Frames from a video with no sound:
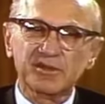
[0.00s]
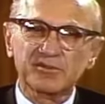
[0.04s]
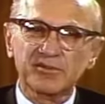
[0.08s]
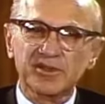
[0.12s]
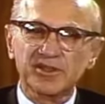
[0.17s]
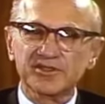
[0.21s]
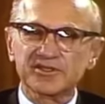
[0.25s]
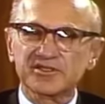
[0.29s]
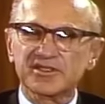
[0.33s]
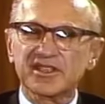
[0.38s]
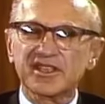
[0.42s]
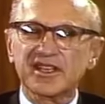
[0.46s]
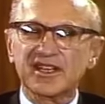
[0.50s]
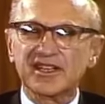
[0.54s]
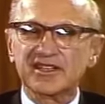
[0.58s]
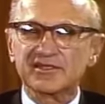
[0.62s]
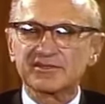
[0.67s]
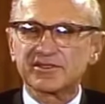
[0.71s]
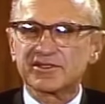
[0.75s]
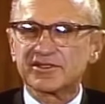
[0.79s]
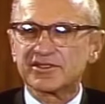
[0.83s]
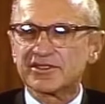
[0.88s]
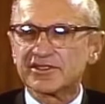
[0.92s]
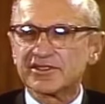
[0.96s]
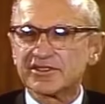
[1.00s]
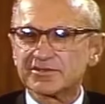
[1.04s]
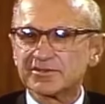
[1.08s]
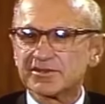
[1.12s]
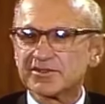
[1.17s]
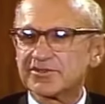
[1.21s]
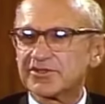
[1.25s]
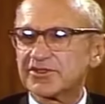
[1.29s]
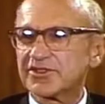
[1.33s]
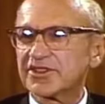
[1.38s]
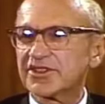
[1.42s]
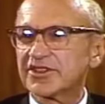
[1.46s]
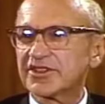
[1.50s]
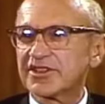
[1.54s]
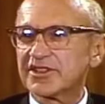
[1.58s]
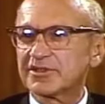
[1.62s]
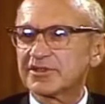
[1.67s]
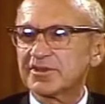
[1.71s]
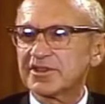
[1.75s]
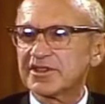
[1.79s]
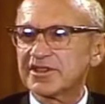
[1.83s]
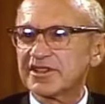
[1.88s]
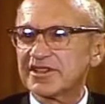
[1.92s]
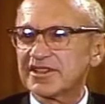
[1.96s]
and most of that, of course, was for the
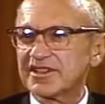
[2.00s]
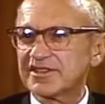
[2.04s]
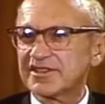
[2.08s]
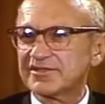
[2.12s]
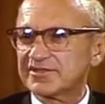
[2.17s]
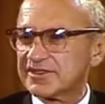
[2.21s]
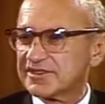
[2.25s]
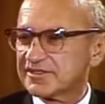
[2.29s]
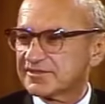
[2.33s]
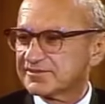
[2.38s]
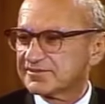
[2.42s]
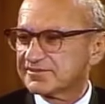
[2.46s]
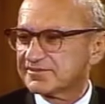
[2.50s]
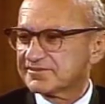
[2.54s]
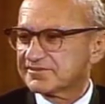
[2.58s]
Army and Navy.